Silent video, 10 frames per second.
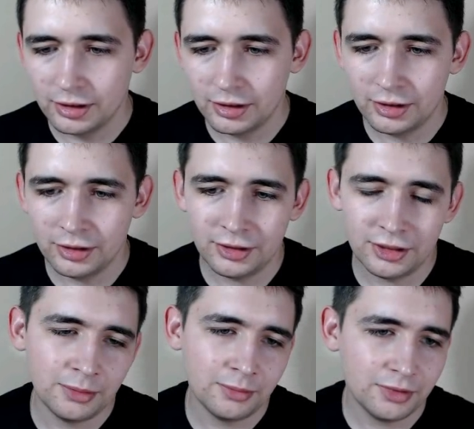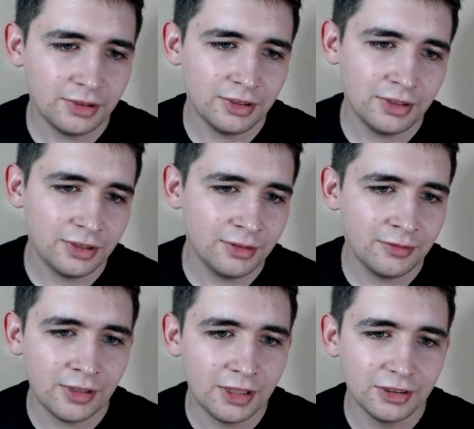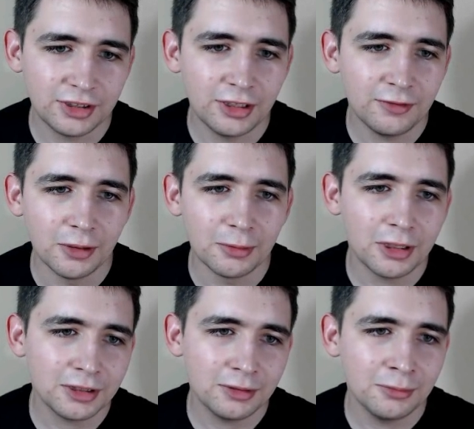it seems very straightforward.